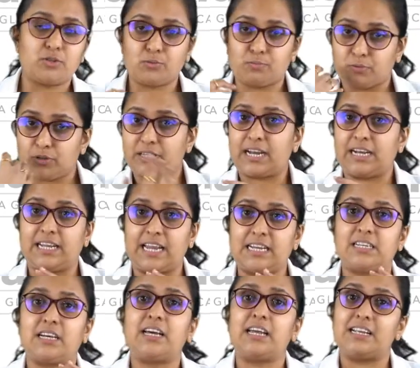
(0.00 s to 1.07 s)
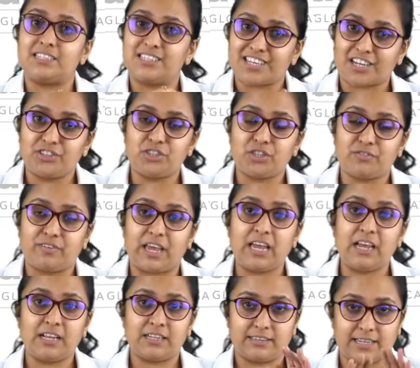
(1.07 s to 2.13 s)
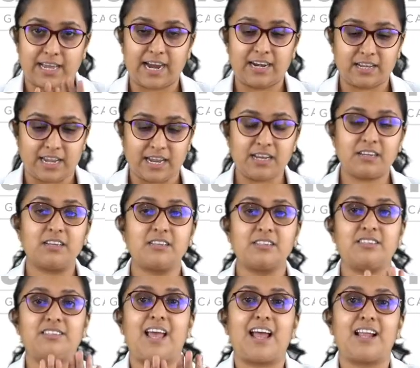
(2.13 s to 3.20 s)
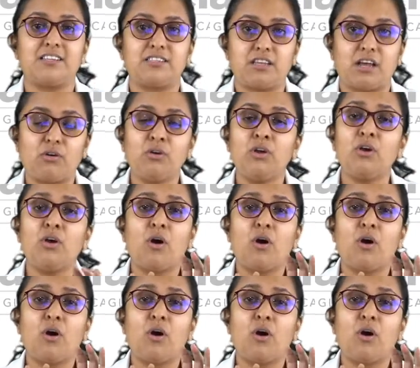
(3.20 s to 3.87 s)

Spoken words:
put that data in such a way that it stands out,